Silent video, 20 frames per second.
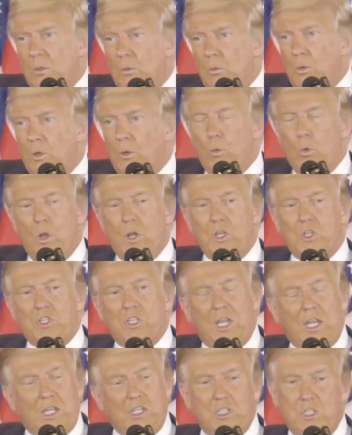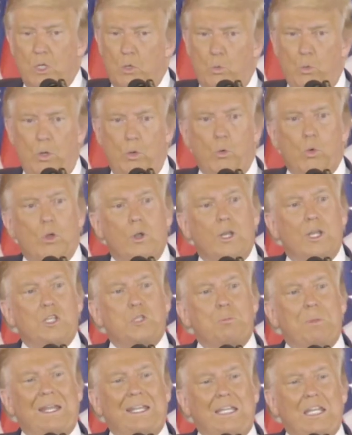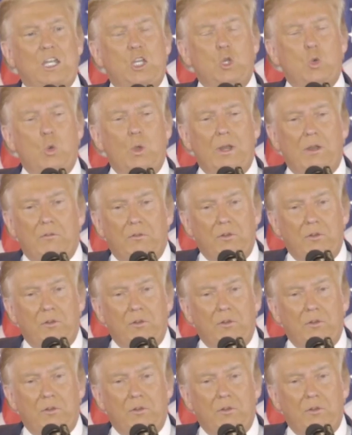We won states that we weren't expected to win.